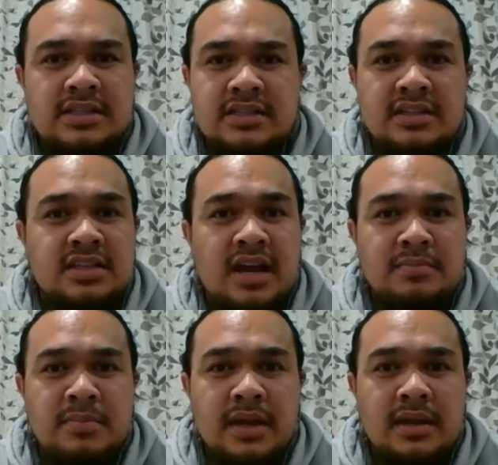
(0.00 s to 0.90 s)
the
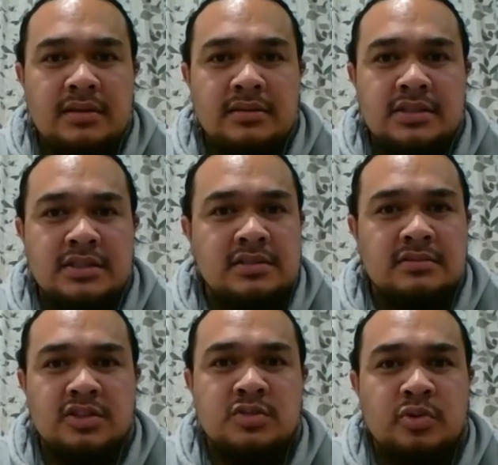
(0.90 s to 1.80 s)
time, man.
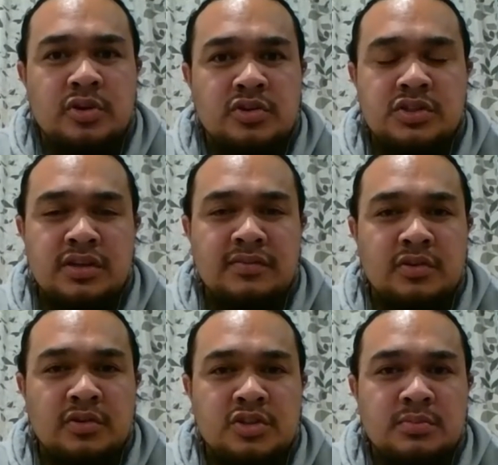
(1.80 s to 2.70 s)
Just work, because you never
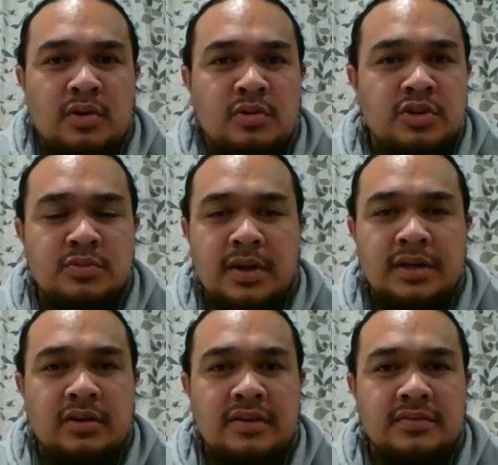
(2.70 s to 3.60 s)
know, tomorrow you might
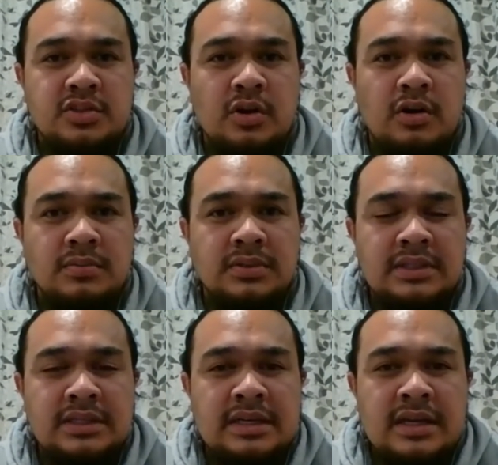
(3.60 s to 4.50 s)
not have a job,
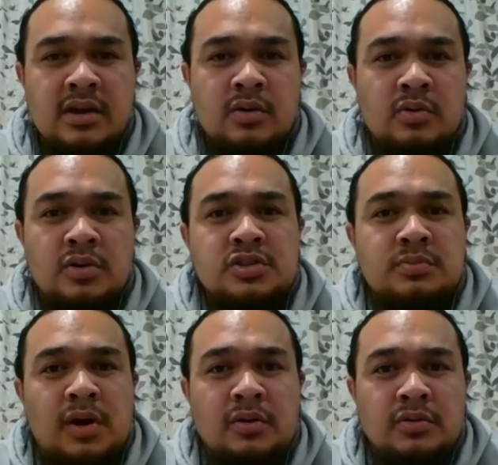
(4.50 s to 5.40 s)
or
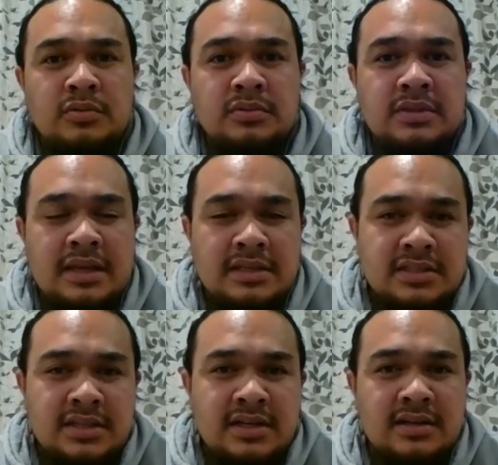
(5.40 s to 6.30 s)
tomorrow
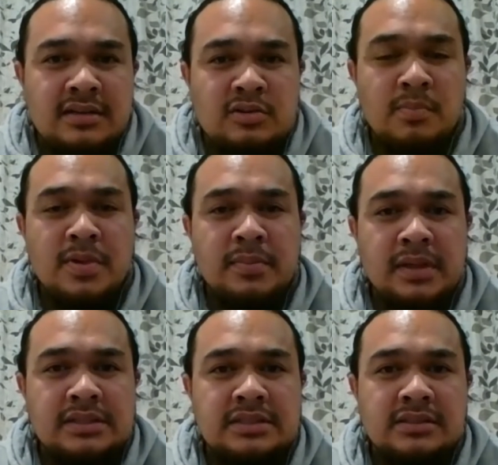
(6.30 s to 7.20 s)
that
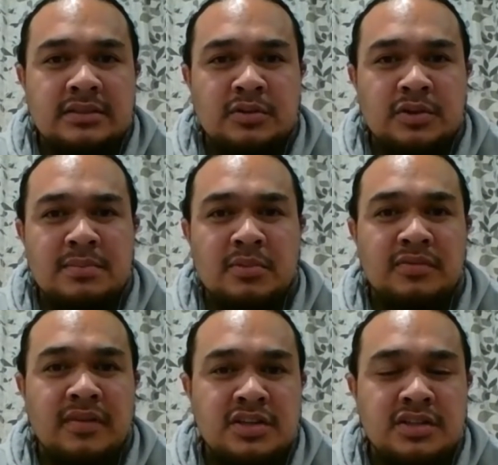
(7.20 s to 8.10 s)
commitment or that
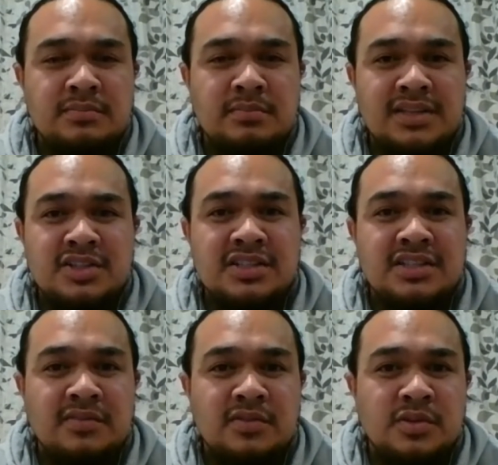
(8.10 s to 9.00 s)
motivation might just
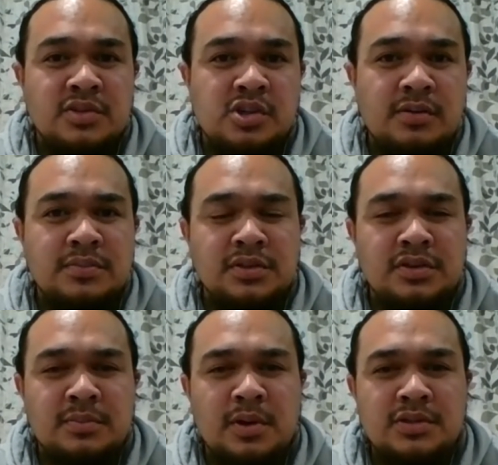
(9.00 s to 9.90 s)
save you a job.
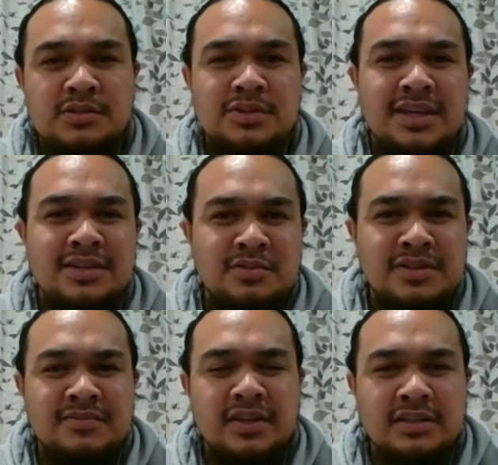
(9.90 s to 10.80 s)
The boss look at you
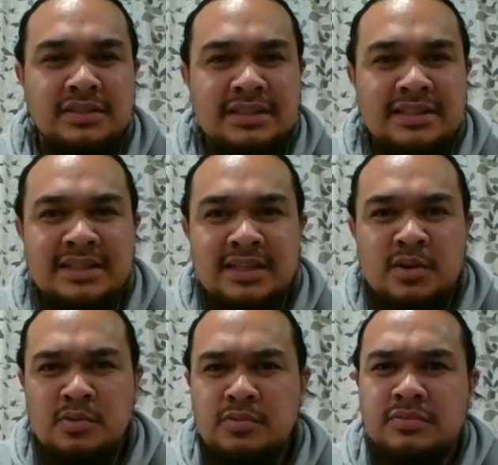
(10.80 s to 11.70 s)
and think,
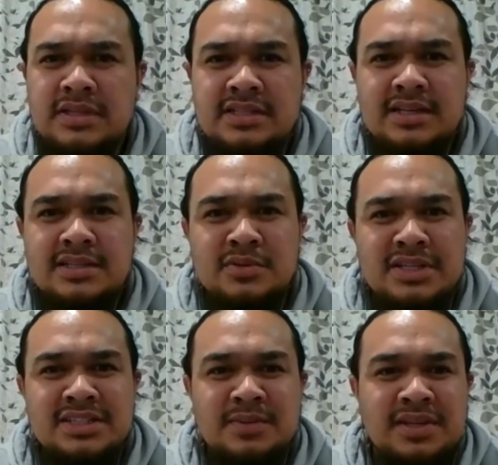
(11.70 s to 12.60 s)
oh, this guy's really
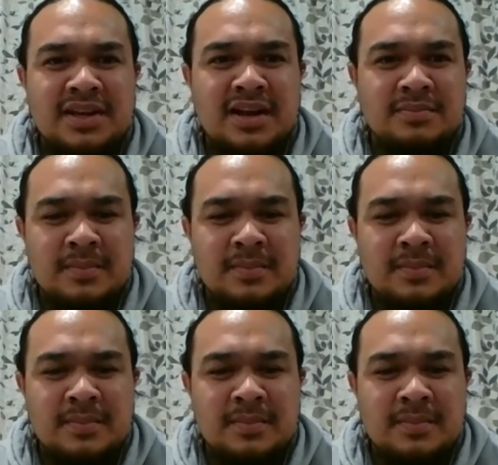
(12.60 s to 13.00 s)
stepped it up.